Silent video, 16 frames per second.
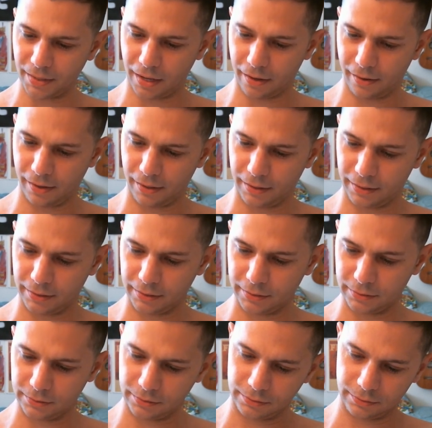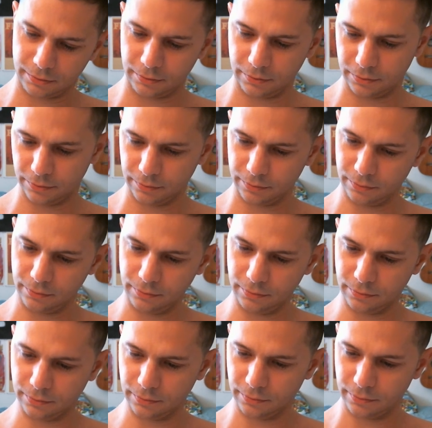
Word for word: Um,